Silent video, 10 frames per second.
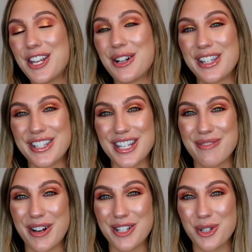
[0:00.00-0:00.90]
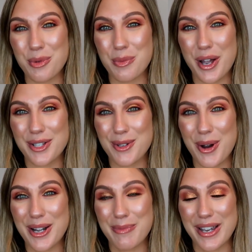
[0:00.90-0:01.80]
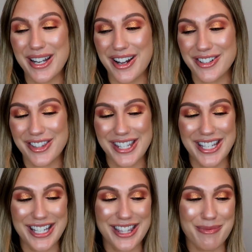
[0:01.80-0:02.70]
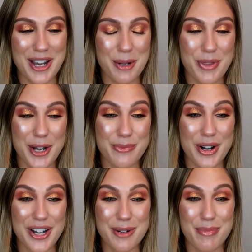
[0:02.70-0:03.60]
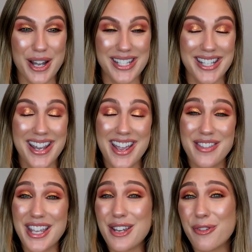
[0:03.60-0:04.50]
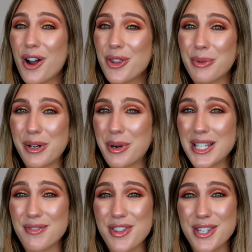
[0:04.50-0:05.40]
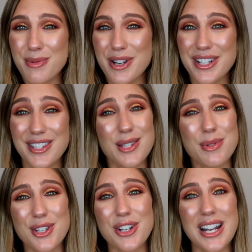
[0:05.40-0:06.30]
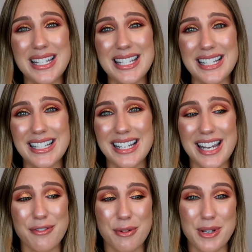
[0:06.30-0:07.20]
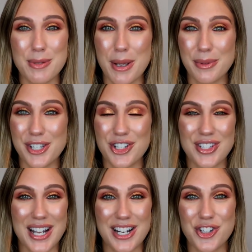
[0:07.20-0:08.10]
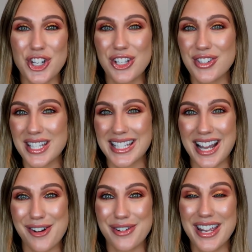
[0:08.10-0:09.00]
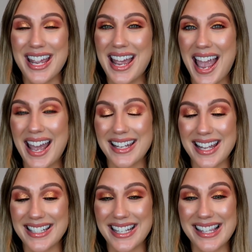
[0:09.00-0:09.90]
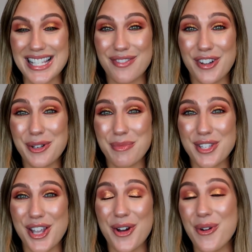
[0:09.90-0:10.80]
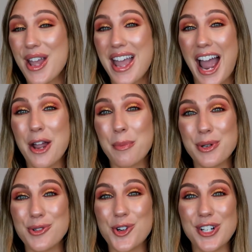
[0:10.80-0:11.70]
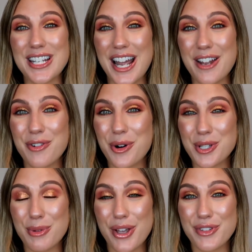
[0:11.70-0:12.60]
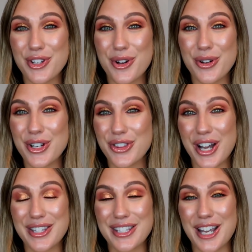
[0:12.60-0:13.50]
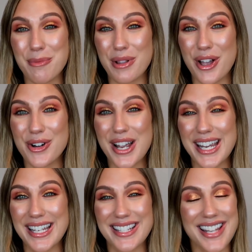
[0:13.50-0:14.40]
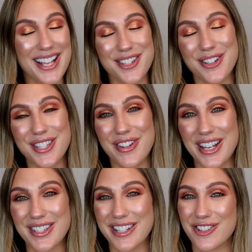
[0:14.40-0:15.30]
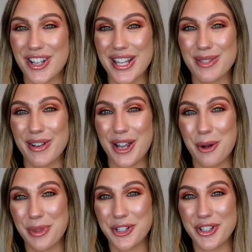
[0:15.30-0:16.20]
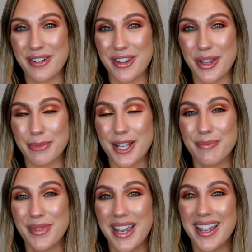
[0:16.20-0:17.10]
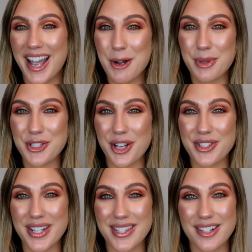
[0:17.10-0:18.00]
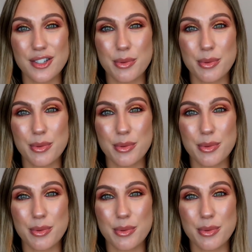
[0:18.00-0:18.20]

you know, list it in my description box quite a bit under the, the makeup that I'm wearing, but thank you for all the requests for this one because this was a good idea, again, for me to be able to just kind of chill, sit down, and, and get get this filmed. So I hope you enjoyed it. I, of course, would love to know your thoughts down below. And as always, if you guys did enjoy this one, I hope that you'll give it a thumbs up. I hope that you also consider